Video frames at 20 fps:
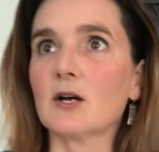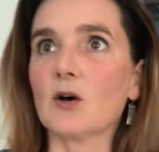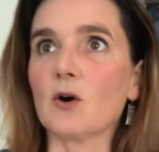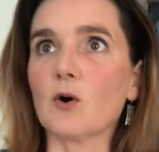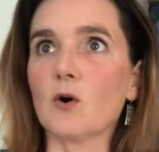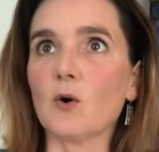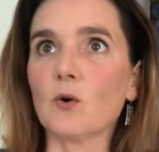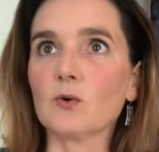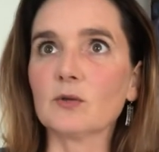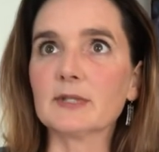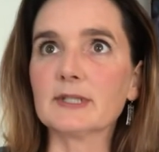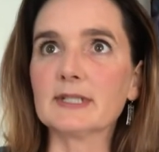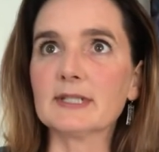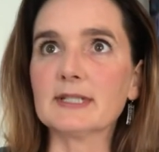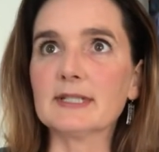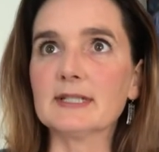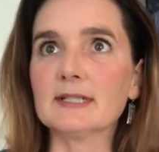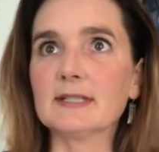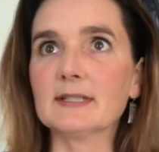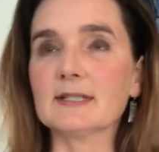
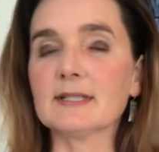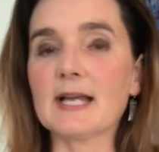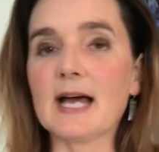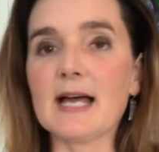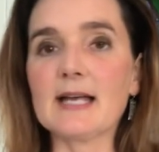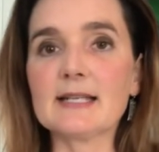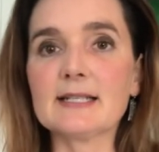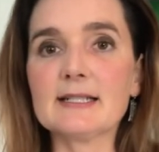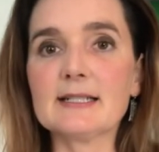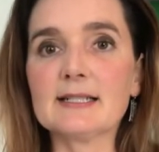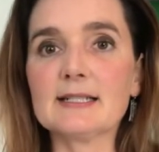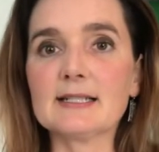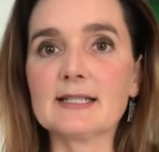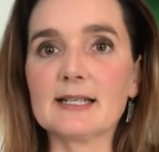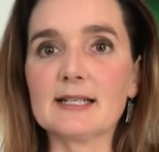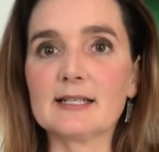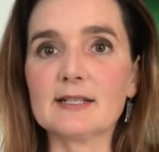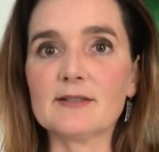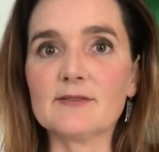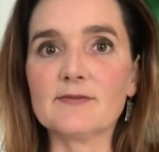only not eating
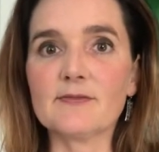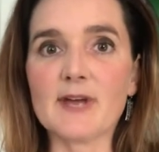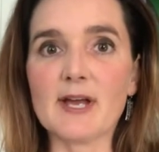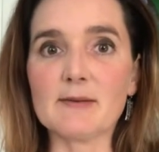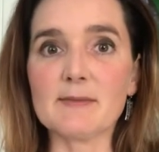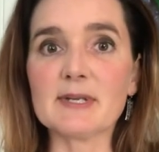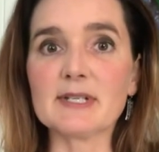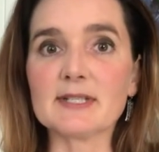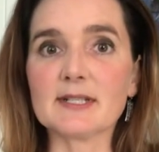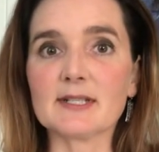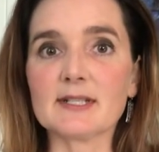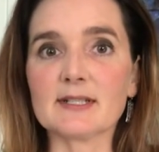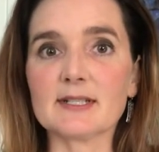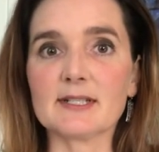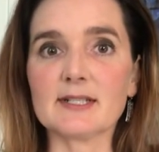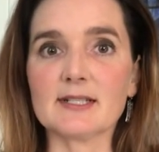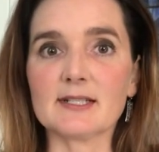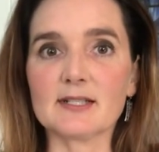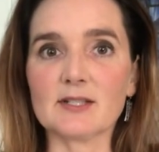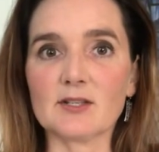any fat, basically
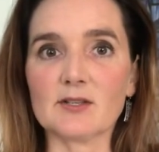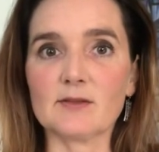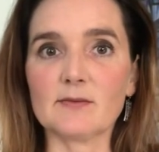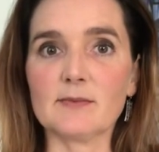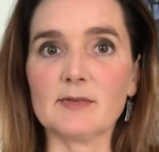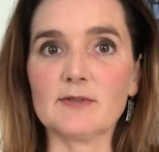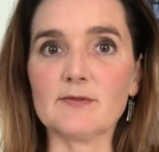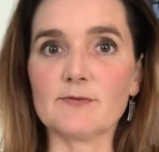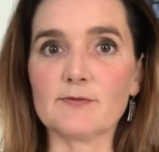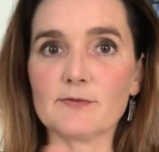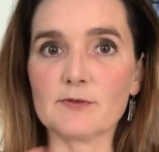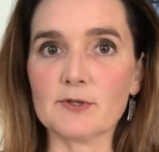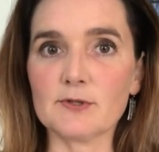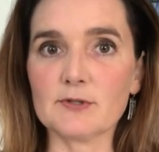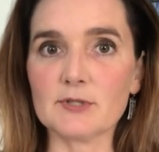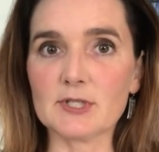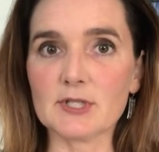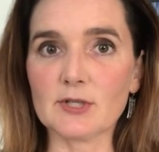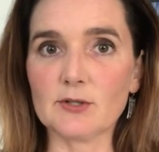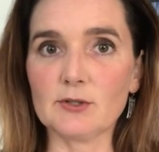eating nothing but fruit
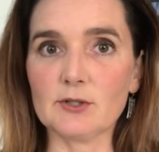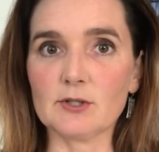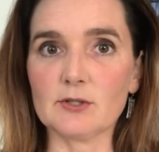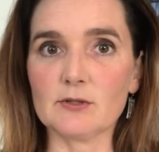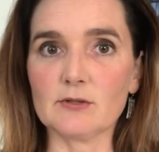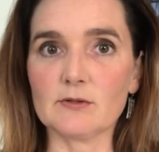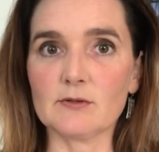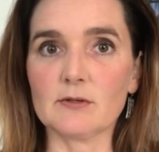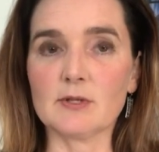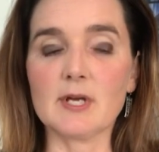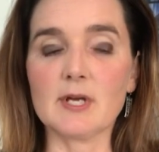until noon,